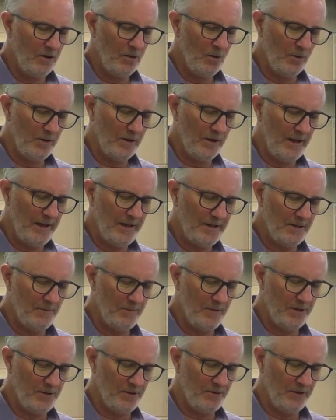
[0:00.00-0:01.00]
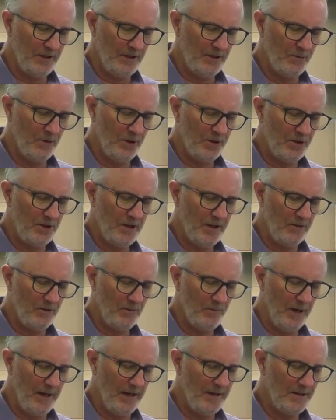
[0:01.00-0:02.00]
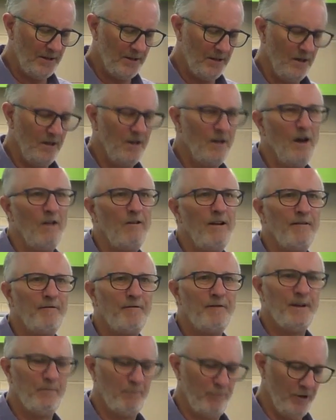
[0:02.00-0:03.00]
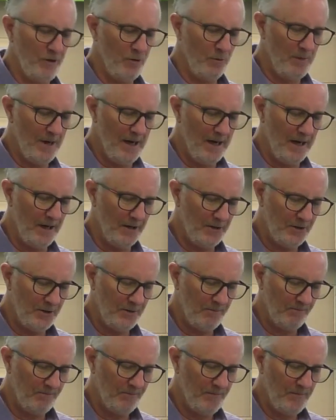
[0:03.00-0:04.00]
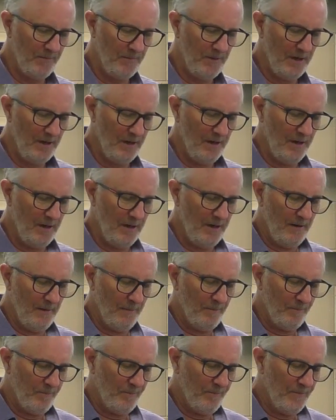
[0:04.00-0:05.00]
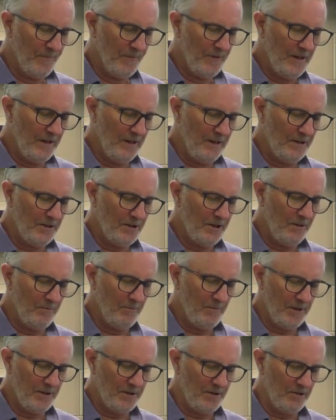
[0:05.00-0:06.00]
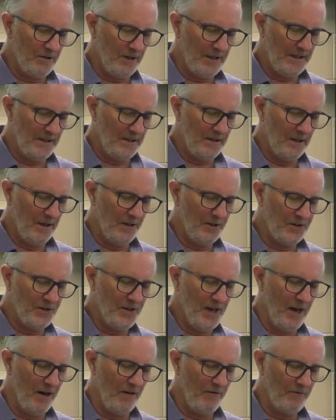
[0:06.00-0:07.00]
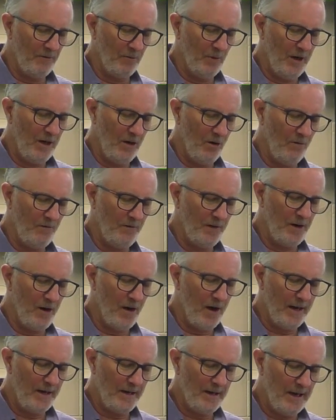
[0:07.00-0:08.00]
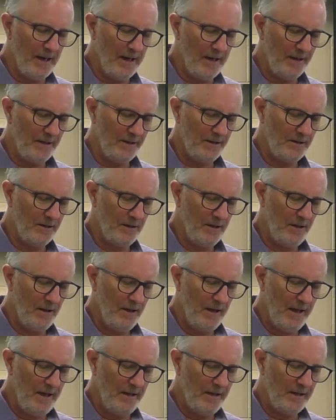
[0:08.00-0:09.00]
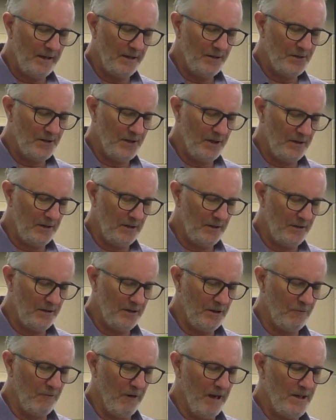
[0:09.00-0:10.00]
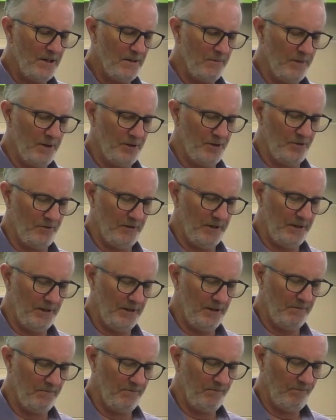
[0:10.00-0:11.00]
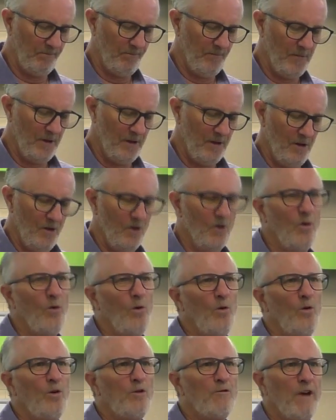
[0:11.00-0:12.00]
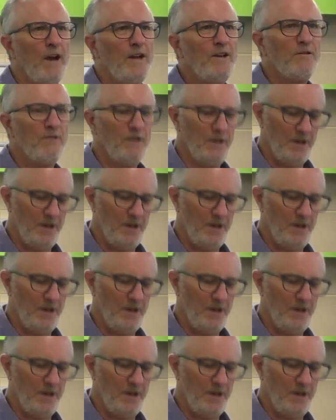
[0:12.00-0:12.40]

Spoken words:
called the Lesser Mysteries, which took place around February or March. The Eleusinian Mysteries itself were held for 9 days and are considered the greater mysteries. All greater